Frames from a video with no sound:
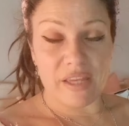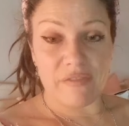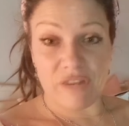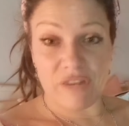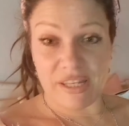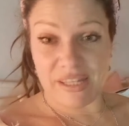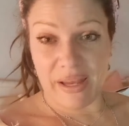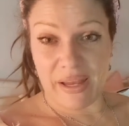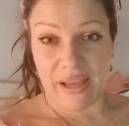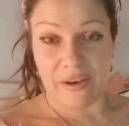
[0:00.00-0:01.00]
You freeze the
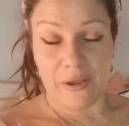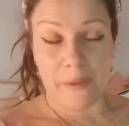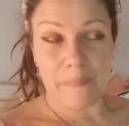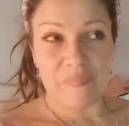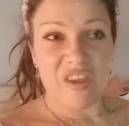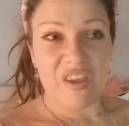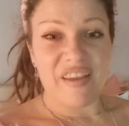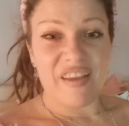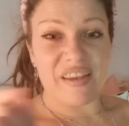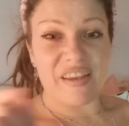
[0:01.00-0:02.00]
banana,
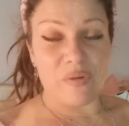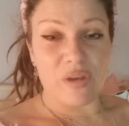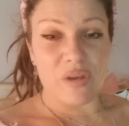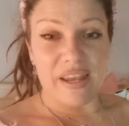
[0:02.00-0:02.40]
and then you put it in,